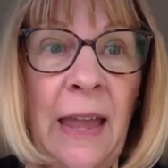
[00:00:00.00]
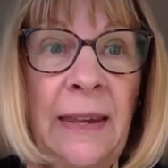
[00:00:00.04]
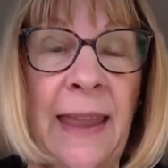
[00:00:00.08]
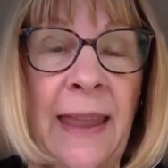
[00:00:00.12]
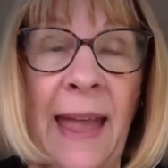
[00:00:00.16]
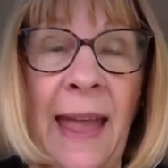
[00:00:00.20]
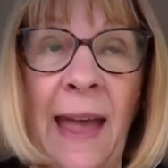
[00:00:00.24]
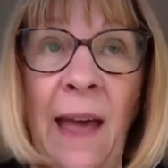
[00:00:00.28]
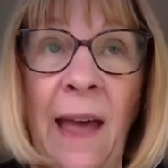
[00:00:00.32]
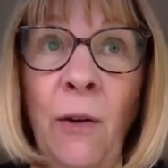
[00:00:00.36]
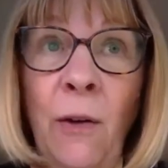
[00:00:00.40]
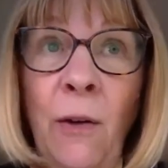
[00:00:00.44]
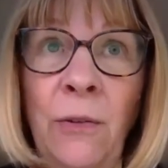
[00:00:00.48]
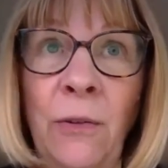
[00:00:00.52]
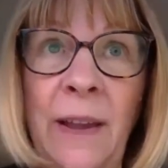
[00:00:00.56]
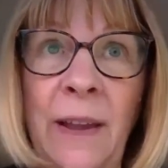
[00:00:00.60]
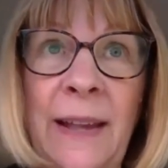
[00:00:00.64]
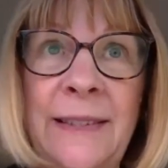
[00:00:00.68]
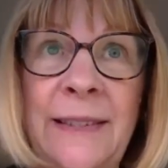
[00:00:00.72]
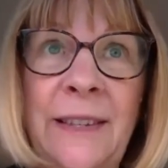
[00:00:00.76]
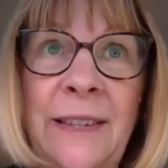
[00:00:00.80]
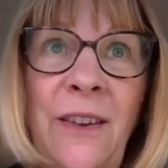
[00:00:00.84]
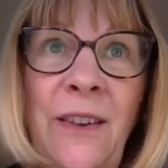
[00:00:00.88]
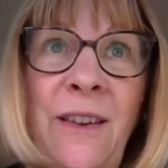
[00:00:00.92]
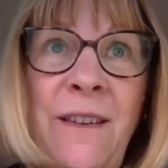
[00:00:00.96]
Now,
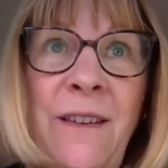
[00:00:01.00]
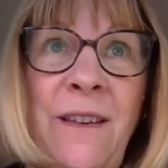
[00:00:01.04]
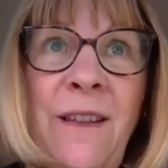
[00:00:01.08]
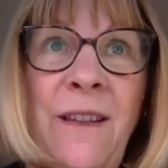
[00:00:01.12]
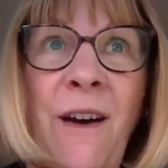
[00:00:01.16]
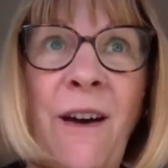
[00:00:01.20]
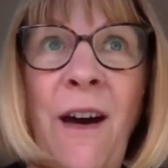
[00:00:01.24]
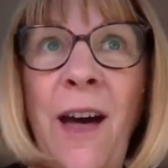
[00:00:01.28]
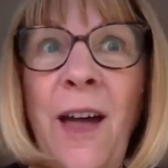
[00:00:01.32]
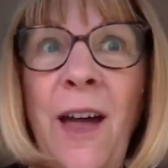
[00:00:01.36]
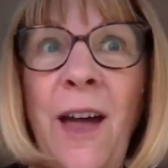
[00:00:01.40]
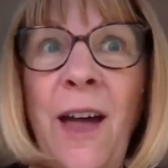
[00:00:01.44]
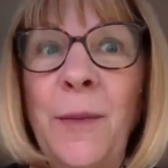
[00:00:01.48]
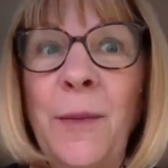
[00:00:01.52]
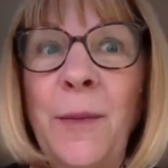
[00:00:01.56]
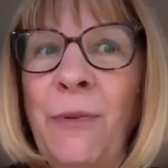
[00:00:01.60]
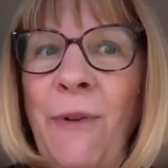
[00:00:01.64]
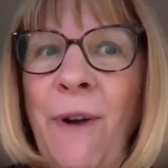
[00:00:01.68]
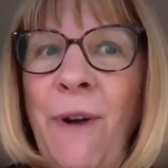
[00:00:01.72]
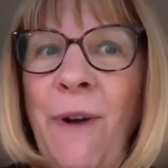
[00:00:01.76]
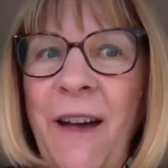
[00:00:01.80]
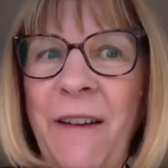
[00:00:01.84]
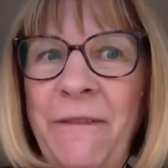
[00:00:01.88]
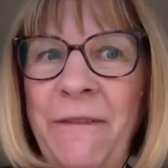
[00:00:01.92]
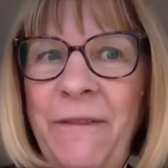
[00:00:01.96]
as a
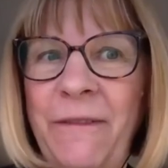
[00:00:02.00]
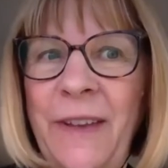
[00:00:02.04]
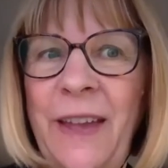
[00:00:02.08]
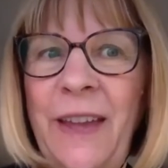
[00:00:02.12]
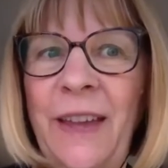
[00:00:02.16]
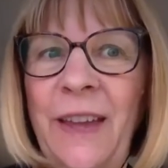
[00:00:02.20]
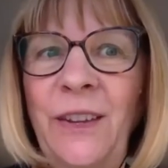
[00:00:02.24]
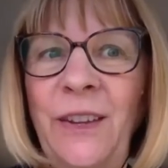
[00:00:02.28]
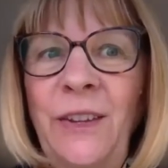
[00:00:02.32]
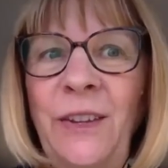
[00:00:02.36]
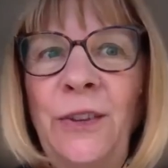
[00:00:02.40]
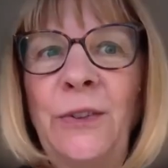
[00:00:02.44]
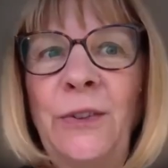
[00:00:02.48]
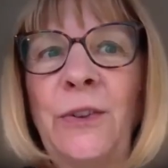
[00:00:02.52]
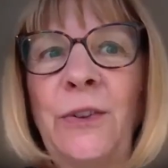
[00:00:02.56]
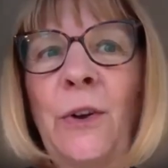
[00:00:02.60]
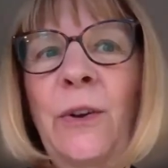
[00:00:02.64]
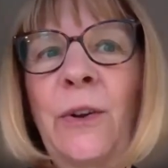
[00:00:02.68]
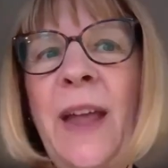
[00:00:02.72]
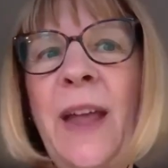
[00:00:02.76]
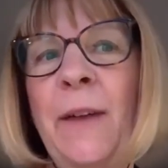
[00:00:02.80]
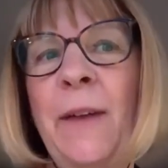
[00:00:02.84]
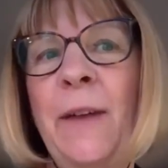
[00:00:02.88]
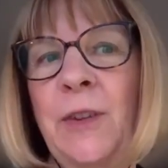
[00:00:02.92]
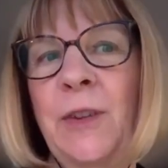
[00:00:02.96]
nonprofit, you
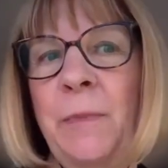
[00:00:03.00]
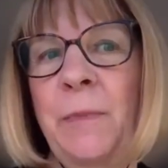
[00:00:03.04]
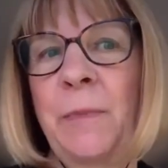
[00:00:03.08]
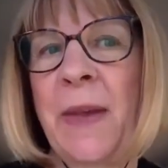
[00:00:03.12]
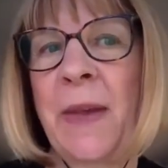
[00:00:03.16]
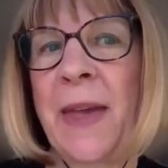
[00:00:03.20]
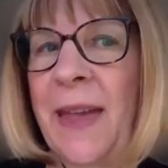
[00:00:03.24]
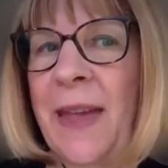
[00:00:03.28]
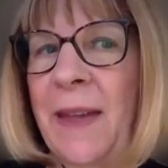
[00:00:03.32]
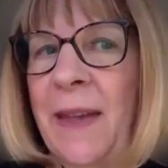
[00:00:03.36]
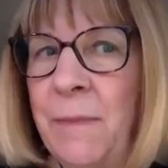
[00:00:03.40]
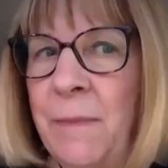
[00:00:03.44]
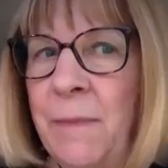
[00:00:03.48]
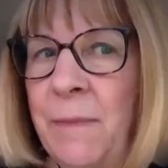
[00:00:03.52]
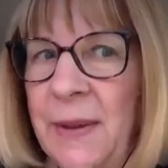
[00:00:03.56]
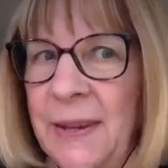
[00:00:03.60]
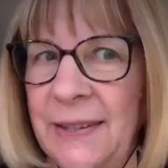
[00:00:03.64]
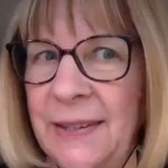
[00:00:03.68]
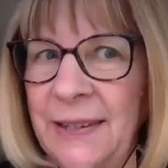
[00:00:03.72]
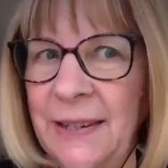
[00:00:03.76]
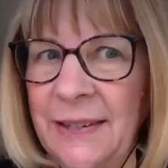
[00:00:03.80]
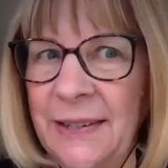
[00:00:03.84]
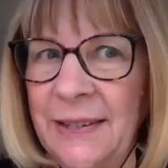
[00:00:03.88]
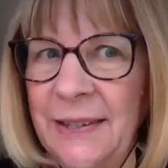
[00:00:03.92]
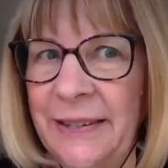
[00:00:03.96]
don't have to pay
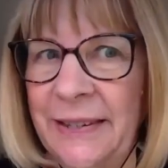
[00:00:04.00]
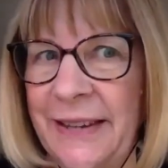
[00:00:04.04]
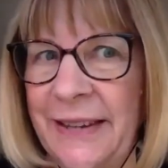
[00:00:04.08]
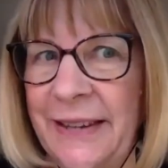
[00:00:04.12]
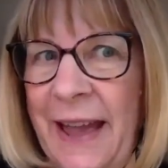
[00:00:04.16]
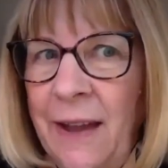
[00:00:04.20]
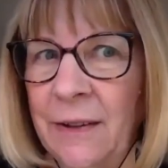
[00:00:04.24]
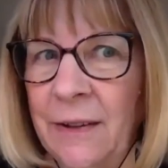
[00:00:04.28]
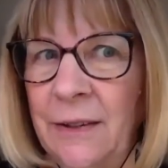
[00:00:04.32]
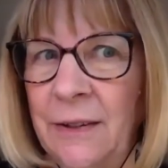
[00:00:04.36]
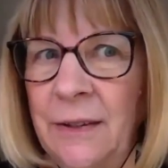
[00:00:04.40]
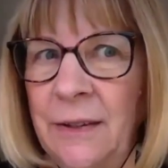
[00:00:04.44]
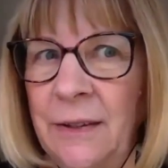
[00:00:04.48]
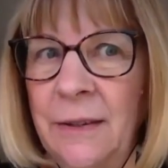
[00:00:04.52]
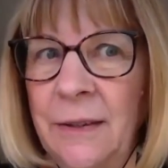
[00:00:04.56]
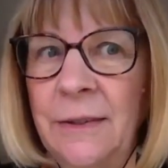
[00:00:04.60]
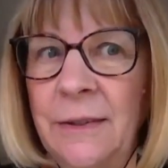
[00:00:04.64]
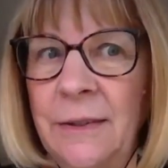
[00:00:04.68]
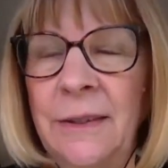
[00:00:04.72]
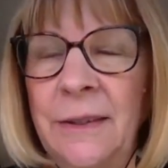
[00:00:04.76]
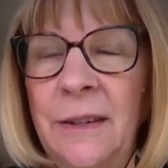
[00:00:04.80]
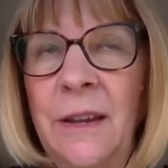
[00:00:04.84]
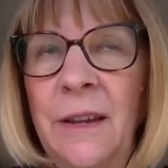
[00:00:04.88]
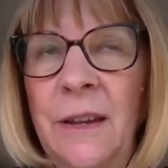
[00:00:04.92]
business taxes,